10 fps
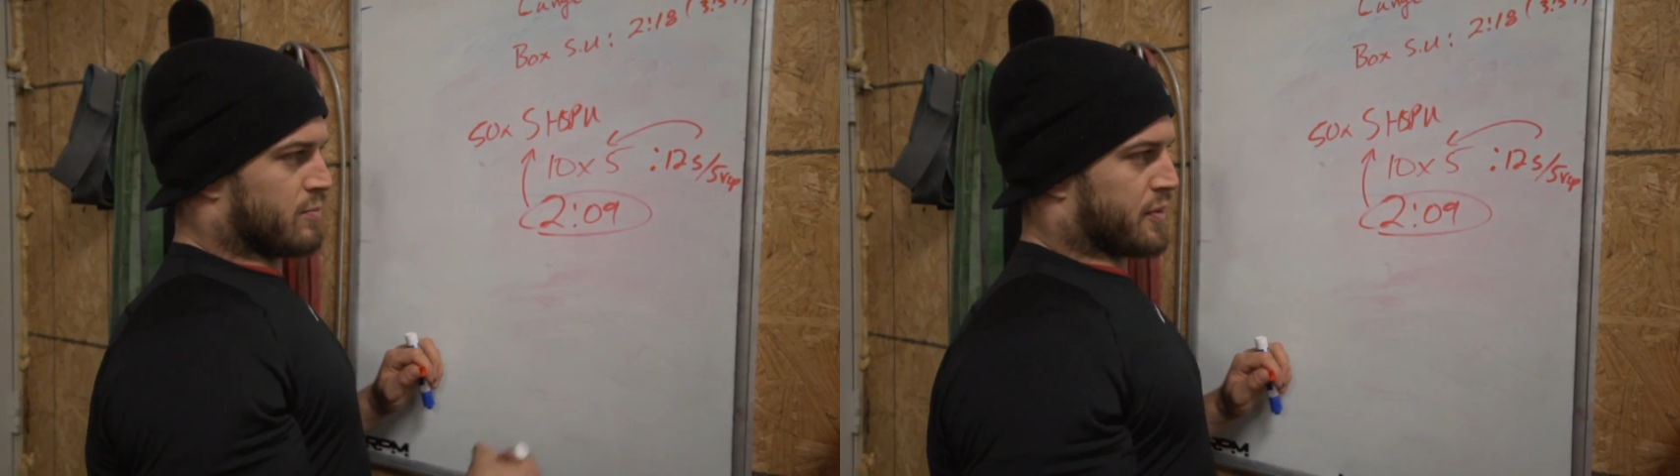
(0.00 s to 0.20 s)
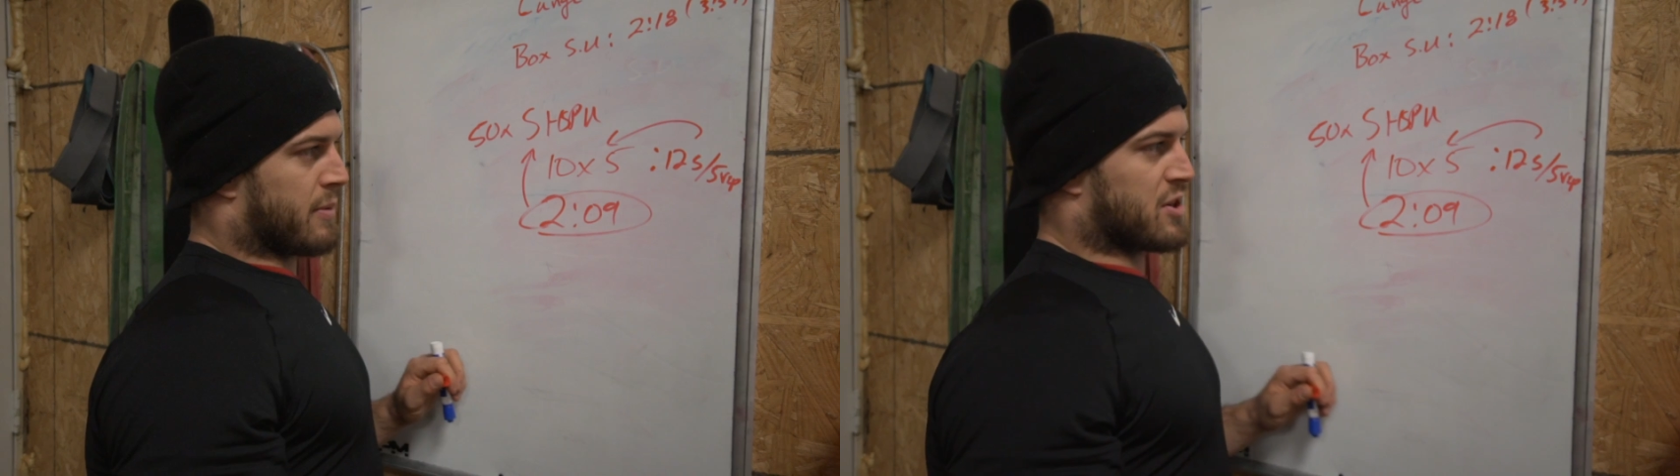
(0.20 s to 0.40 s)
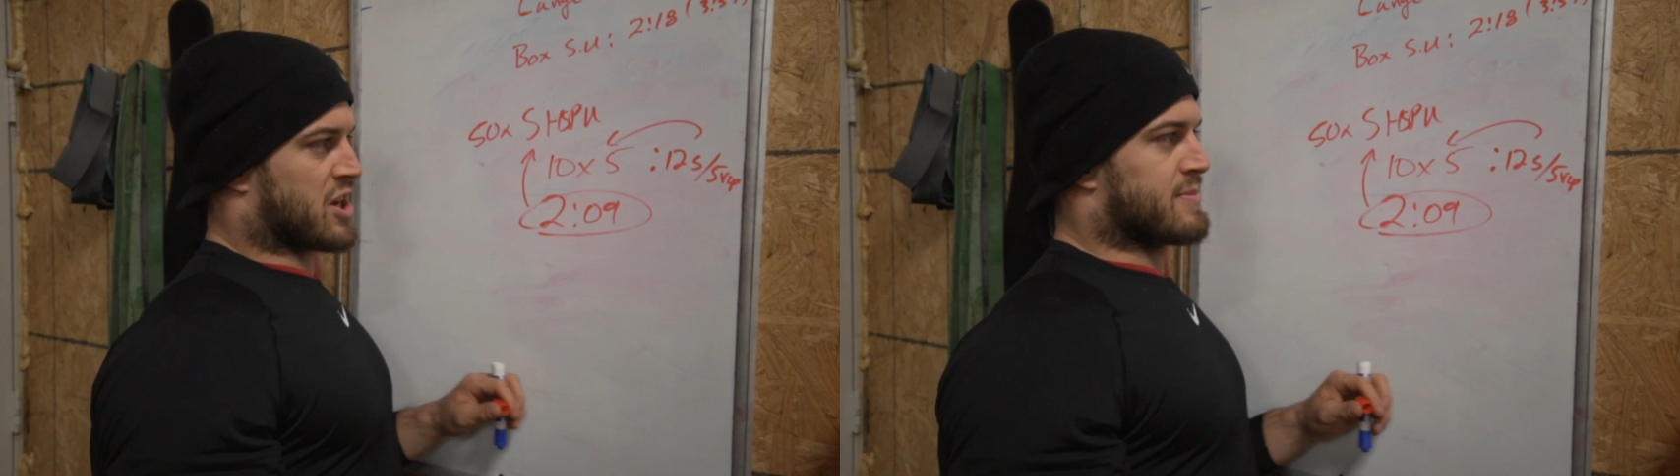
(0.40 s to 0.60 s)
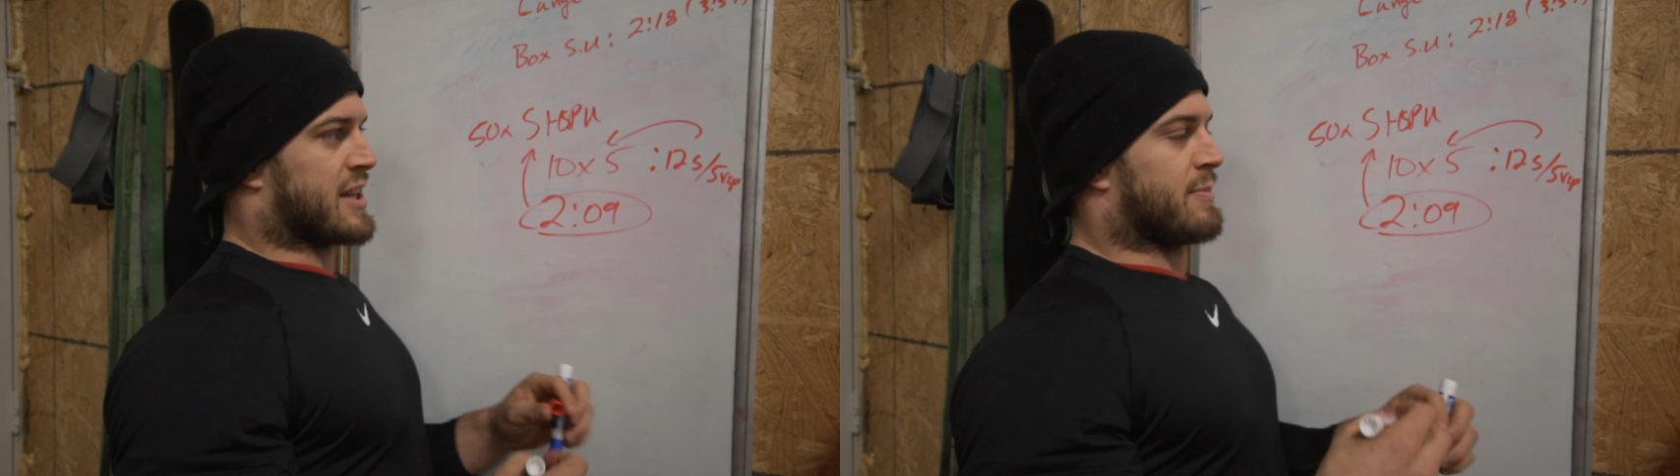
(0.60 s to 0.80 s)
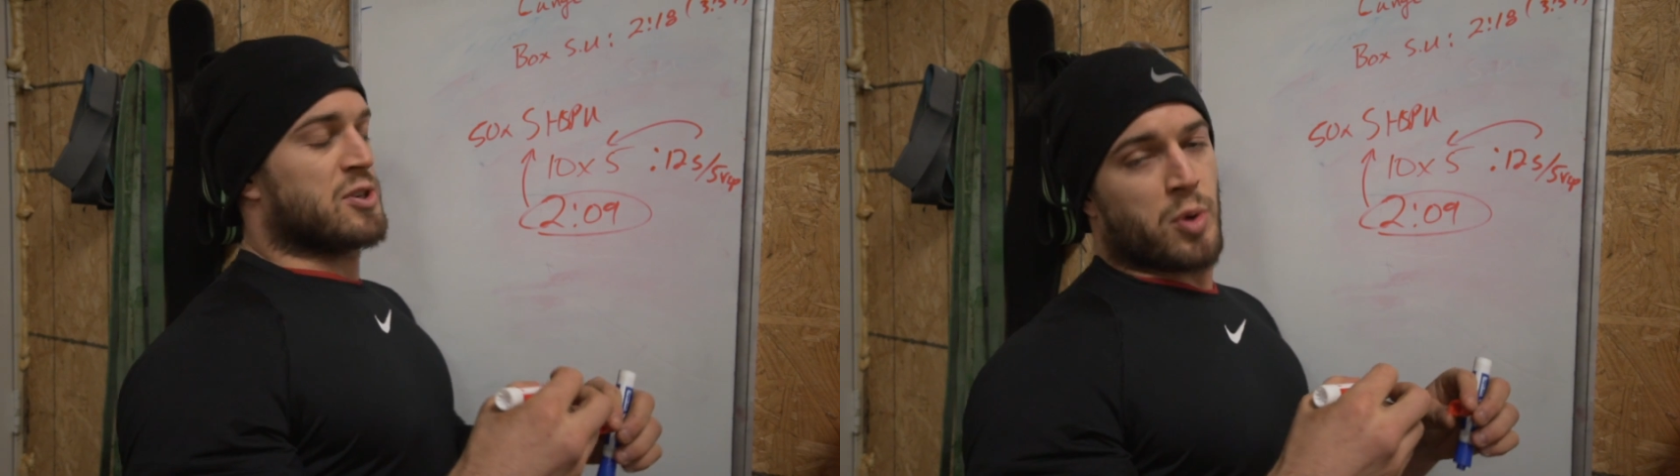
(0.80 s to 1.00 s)
pretty much comes
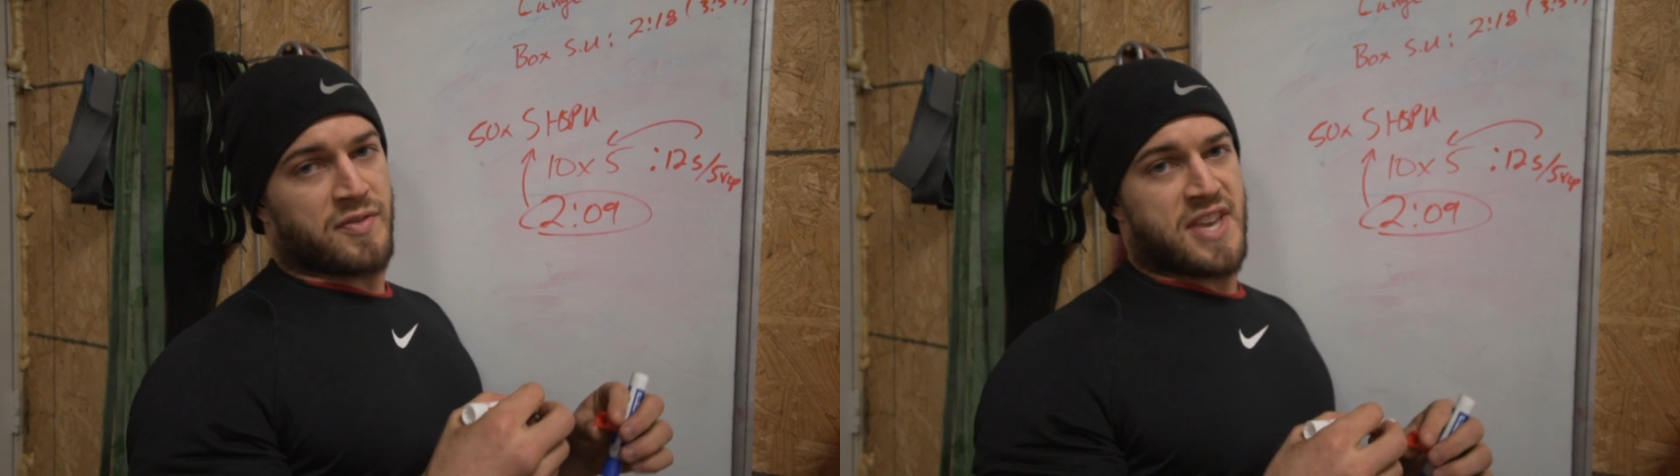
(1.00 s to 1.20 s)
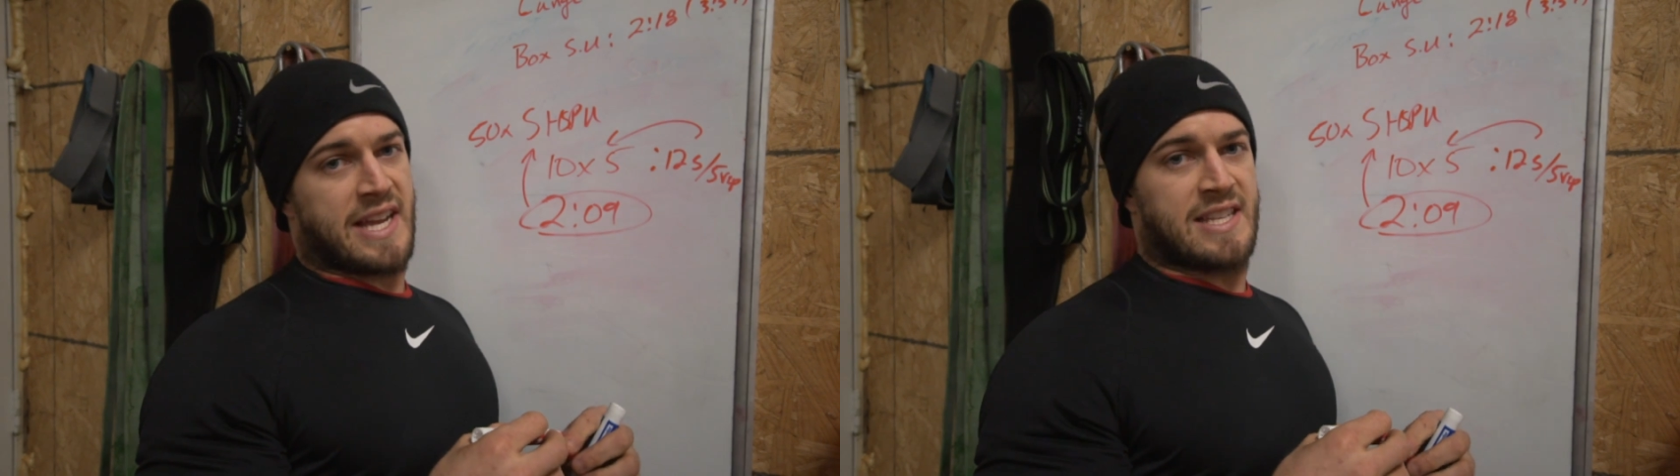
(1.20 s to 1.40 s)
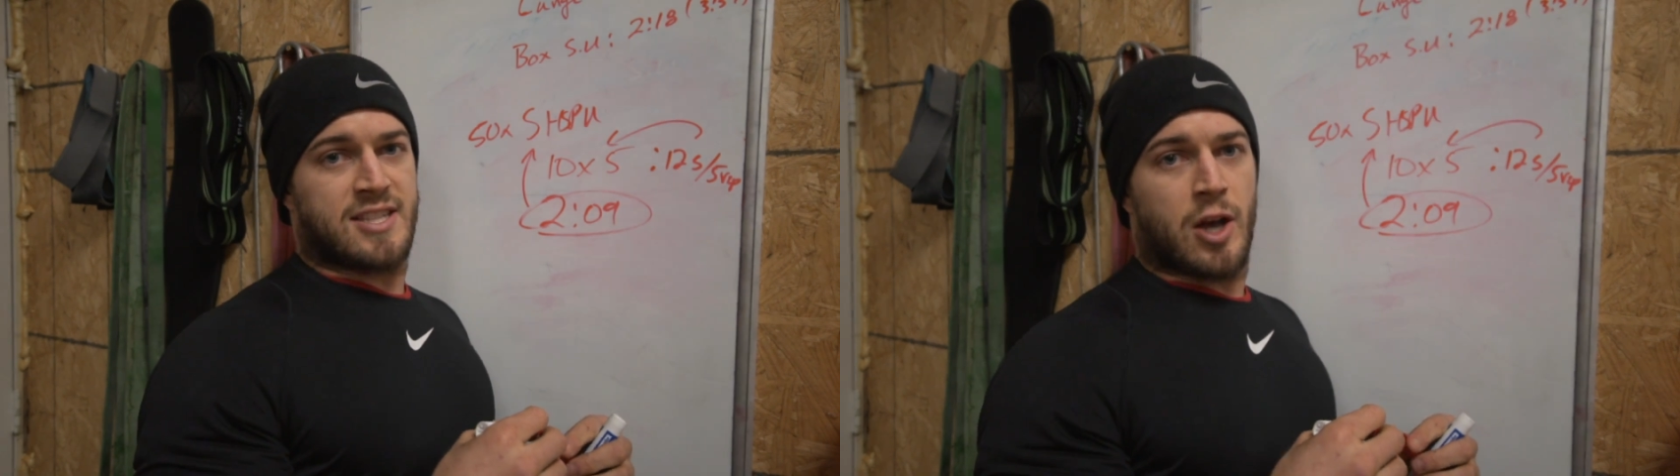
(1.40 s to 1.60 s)
out to be twelve seconds.